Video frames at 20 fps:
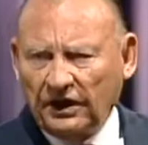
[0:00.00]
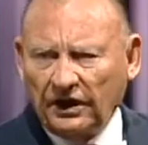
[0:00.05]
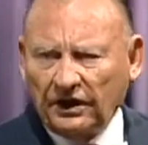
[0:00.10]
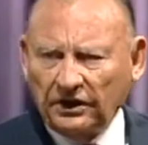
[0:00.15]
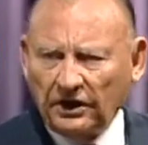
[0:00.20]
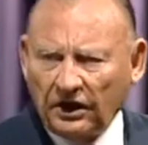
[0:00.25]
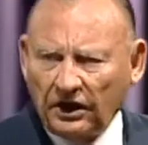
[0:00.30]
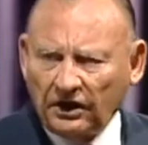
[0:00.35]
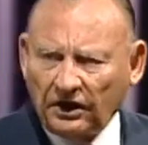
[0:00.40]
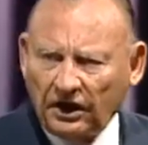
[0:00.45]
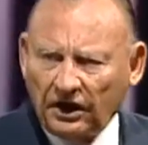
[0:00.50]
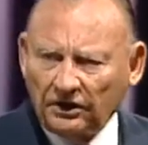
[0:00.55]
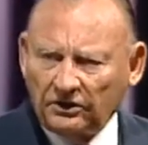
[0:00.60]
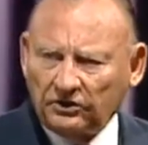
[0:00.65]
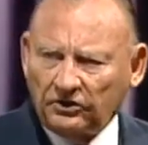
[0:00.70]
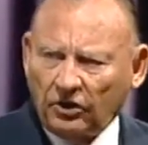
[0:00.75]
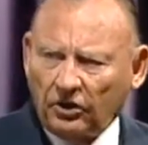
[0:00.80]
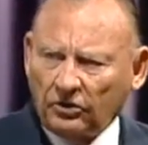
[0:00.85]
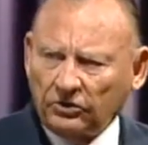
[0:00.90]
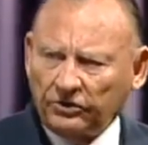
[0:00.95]

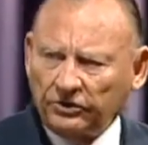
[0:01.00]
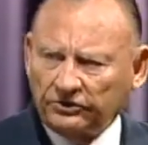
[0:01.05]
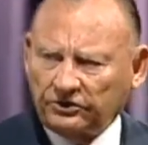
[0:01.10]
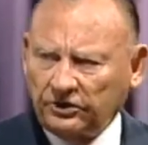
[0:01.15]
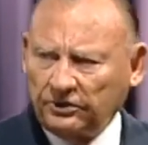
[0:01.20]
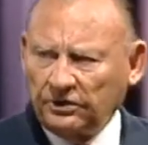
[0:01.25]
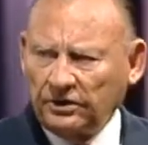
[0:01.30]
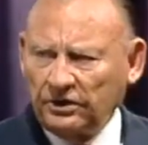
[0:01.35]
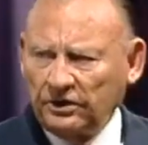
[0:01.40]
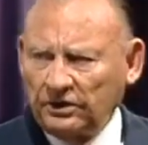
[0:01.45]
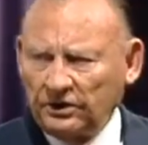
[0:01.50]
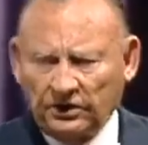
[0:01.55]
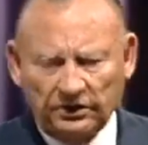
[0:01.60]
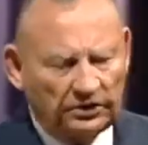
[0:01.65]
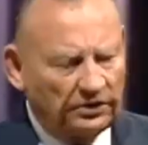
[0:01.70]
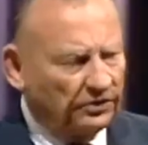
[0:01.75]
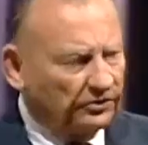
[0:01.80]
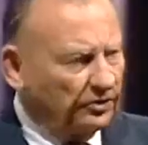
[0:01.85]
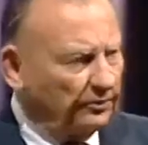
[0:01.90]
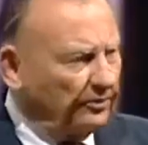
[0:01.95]
God called her
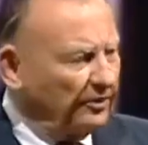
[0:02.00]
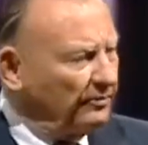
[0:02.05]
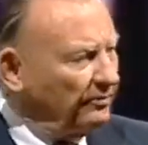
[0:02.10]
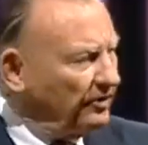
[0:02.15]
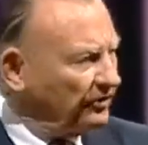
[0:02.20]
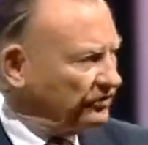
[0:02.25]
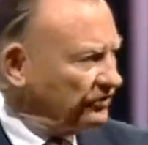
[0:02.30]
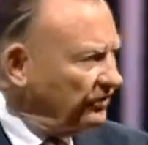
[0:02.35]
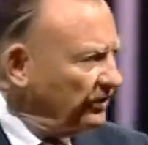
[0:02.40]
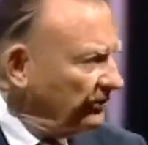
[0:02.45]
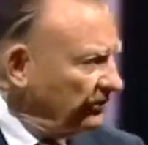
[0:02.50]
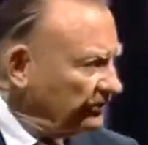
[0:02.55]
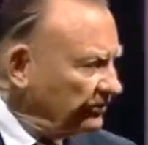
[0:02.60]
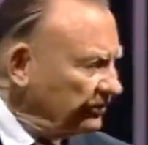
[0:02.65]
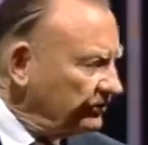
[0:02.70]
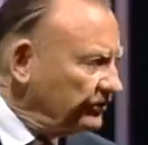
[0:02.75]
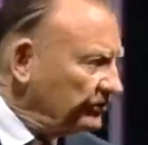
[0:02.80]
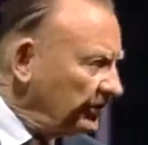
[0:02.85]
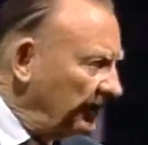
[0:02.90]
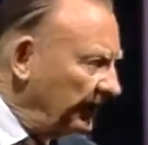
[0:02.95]
to be a missionary to
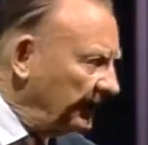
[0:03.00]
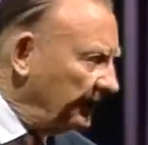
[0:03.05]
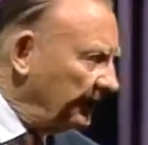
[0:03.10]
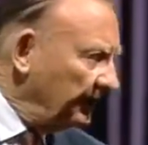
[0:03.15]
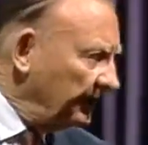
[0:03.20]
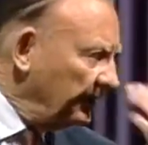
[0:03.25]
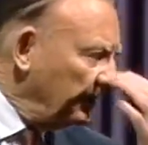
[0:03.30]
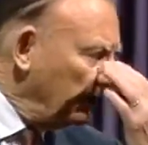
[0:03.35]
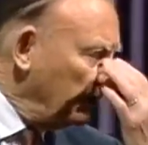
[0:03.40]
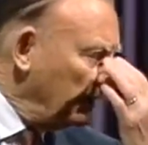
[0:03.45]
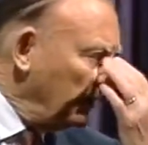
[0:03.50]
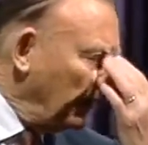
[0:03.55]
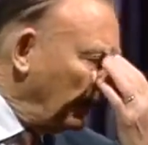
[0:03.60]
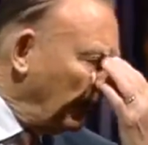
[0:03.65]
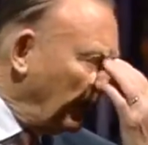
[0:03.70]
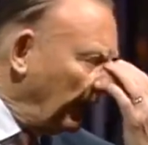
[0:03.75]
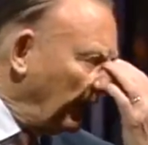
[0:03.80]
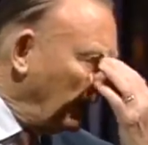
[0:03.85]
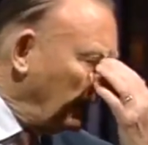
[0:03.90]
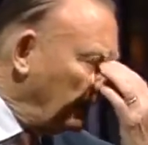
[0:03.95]
China,
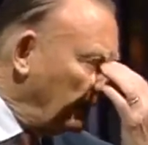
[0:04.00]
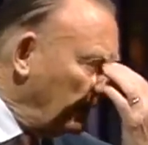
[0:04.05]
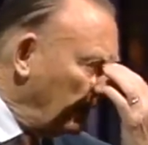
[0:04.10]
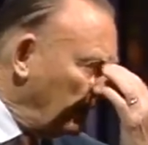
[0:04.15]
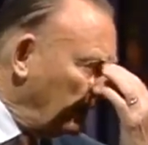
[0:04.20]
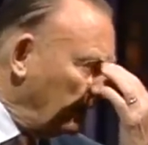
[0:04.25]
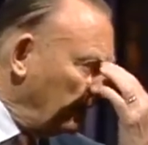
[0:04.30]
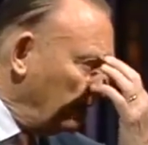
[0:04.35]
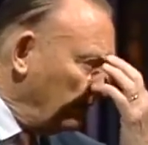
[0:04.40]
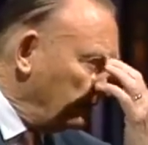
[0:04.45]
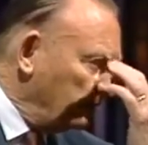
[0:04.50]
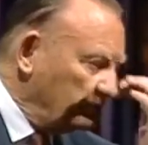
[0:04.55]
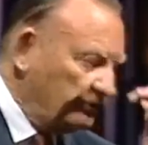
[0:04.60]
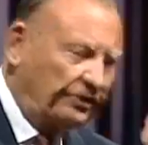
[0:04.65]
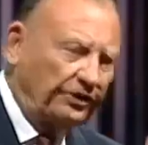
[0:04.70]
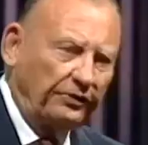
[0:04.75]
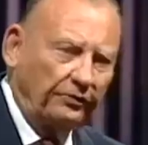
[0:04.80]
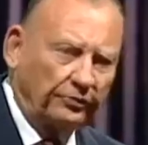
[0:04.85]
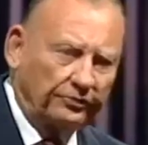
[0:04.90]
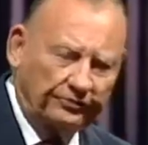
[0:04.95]
and
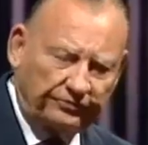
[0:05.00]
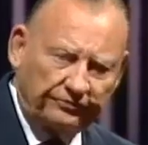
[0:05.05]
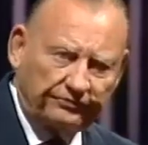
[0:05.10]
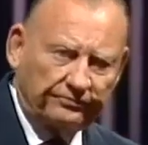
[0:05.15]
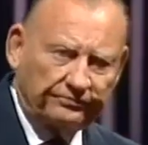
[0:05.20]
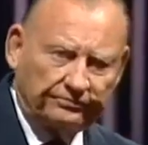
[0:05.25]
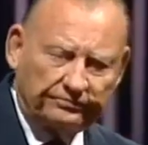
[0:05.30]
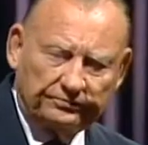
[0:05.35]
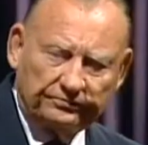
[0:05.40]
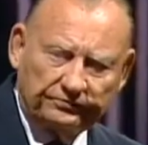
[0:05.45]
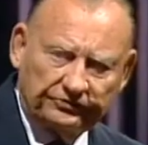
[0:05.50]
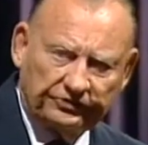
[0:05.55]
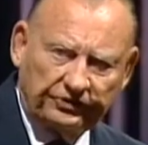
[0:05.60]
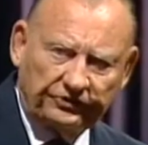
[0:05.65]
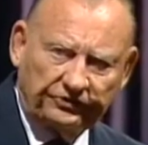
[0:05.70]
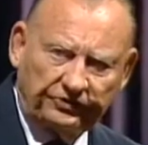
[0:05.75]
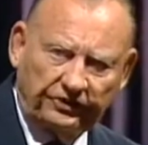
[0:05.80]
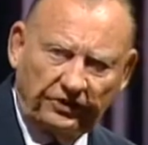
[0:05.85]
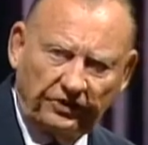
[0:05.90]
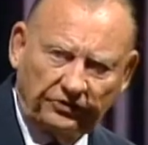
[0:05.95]
she was
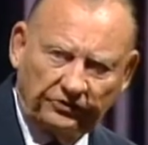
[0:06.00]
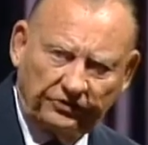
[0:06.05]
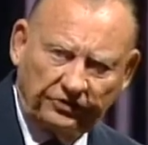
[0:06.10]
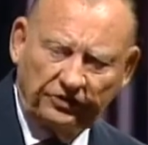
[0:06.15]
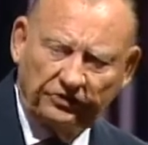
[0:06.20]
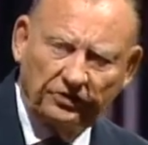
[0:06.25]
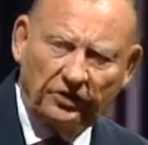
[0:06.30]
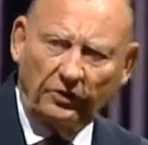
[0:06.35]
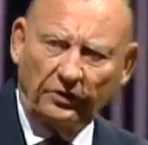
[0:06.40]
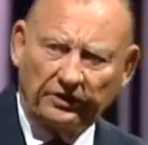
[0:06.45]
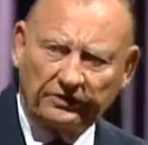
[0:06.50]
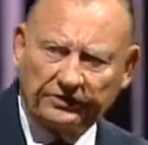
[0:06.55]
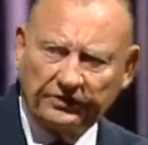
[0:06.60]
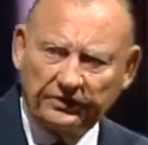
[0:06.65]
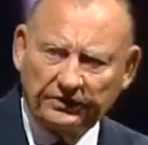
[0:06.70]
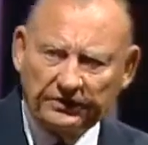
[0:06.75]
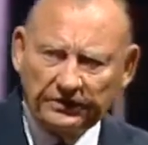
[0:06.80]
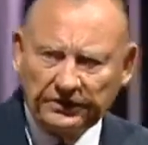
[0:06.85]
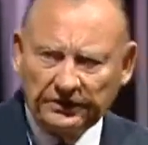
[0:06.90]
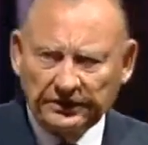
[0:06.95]
she knew it,
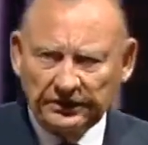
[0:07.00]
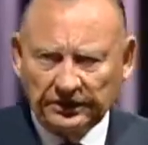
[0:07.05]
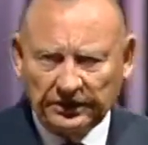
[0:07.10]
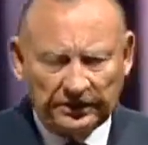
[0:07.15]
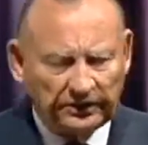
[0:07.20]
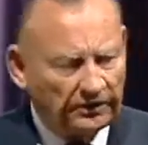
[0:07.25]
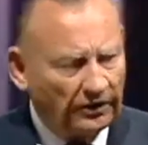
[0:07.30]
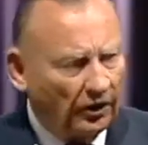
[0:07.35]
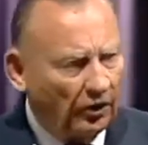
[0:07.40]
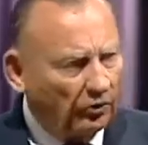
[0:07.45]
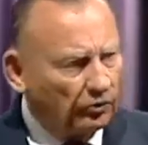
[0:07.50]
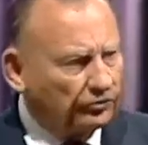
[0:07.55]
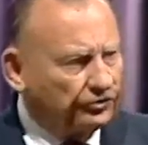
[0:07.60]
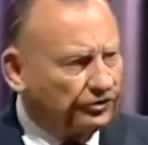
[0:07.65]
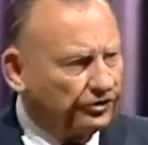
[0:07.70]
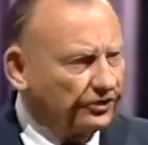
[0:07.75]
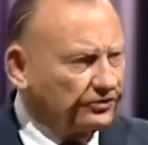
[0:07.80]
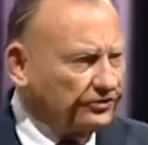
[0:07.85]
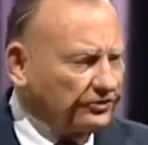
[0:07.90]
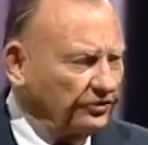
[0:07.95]
and the whole
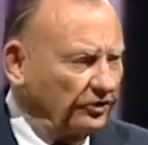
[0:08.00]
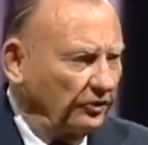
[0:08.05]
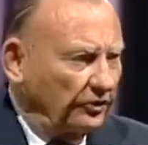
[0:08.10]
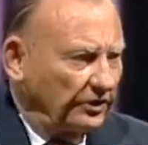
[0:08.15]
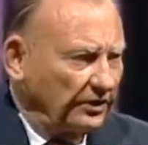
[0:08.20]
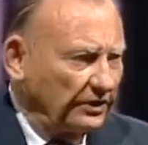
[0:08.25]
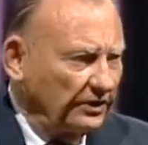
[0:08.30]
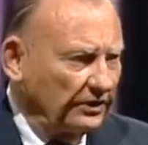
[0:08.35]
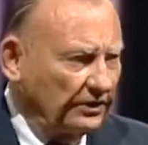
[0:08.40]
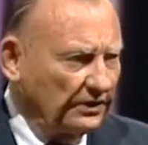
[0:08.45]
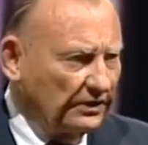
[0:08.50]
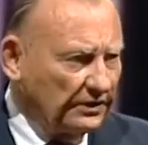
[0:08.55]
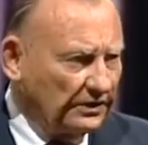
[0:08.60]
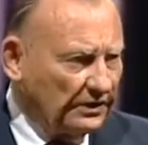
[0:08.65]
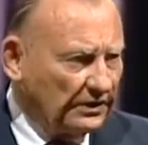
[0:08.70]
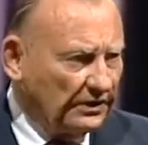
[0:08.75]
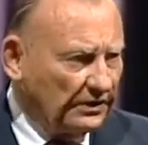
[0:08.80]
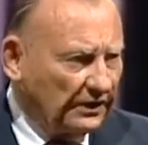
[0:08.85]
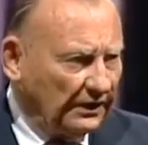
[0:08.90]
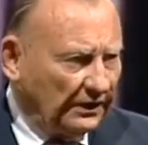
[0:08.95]
church knew it.
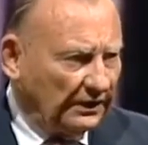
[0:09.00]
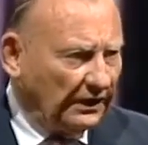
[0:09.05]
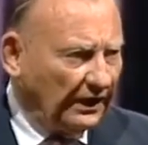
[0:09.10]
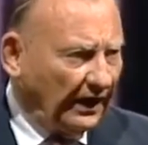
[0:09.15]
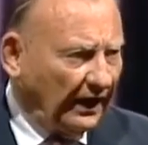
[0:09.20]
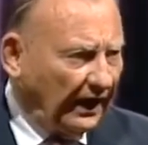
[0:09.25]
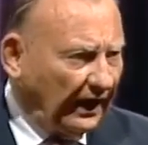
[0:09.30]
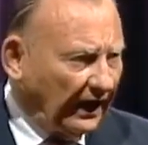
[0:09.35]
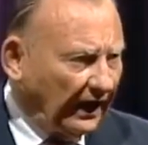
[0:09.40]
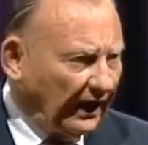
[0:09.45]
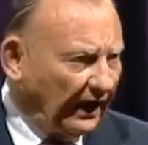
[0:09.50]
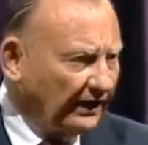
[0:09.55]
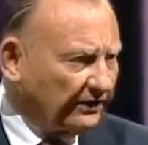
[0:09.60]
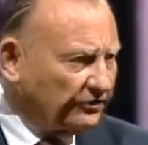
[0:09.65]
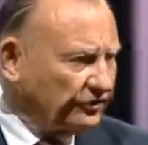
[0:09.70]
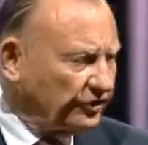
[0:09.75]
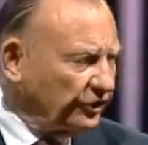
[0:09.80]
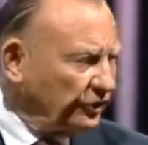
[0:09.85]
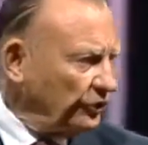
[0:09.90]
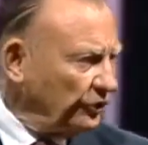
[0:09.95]

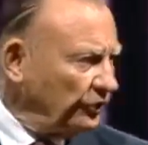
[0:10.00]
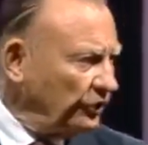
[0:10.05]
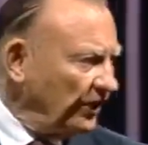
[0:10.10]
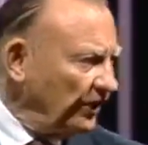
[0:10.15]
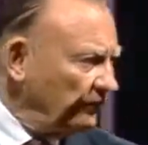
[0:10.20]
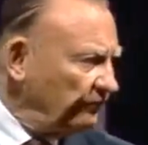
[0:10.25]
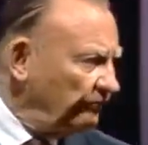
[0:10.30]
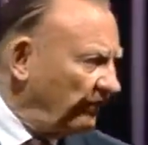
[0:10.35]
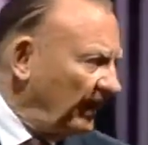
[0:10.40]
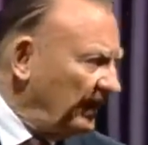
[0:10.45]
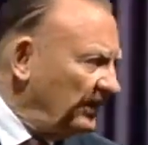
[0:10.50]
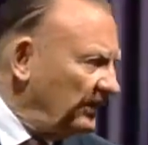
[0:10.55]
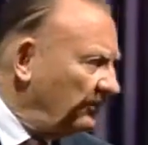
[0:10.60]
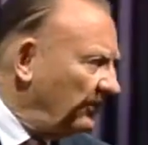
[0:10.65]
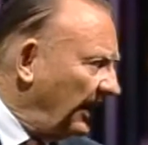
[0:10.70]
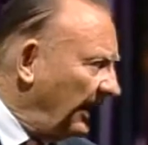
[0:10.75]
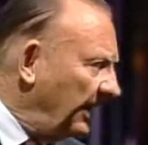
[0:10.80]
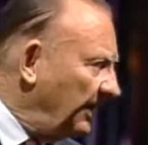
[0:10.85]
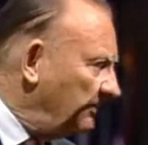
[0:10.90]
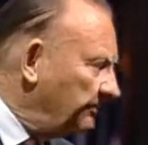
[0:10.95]
And to evade
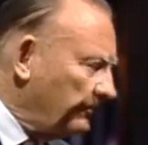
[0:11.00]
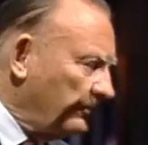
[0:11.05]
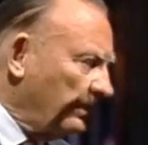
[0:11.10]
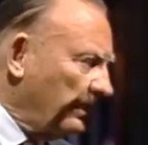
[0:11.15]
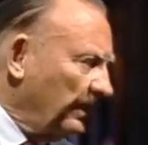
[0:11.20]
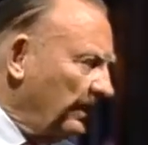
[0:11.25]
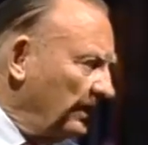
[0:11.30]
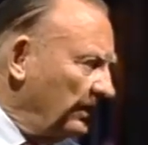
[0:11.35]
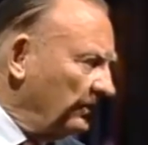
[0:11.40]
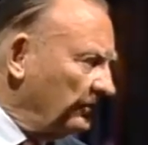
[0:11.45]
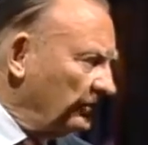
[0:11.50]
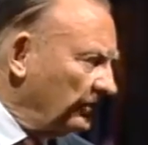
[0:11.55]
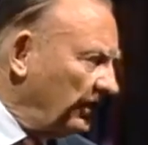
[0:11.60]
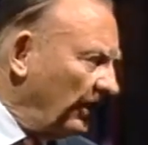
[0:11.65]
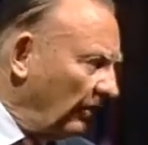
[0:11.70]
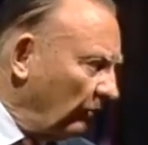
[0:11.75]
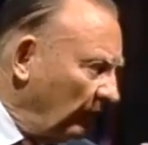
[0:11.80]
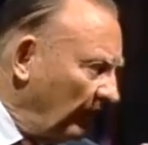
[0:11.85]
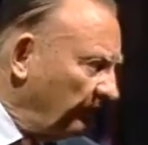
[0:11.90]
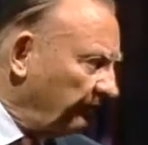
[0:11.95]
that, to
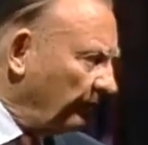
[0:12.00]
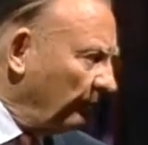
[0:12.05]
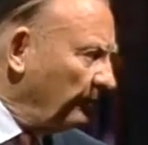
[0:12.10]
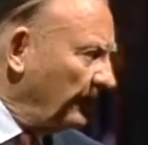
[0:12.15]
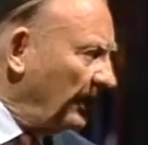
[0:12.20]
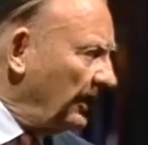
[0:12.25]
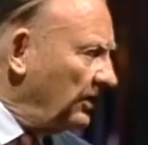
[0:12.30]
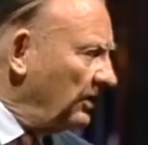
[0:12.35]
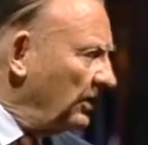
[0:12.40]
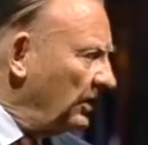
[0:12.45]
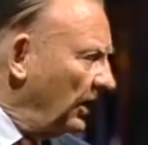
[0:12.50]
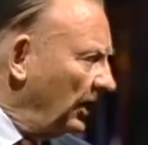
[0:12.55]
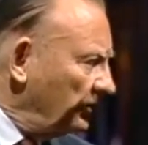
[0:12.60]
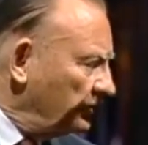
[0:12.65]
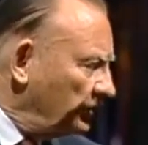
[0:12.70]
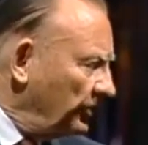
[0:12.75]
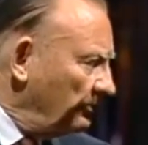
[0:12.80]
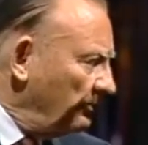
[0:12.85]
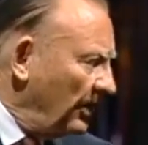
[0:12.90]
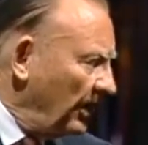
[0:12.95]
get away from that,
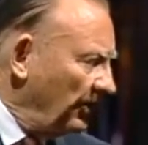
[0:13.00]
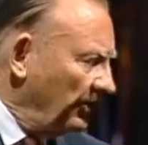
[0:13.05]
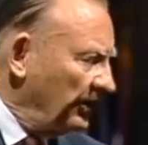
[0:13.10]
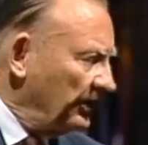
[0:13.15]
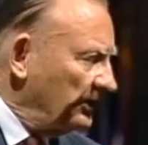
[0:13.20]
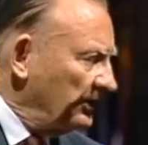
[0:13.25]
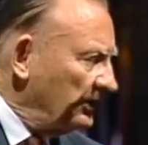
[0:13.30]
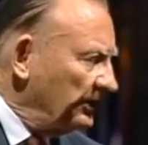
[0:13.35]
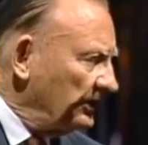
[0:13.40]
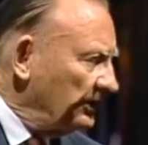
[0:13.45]
she married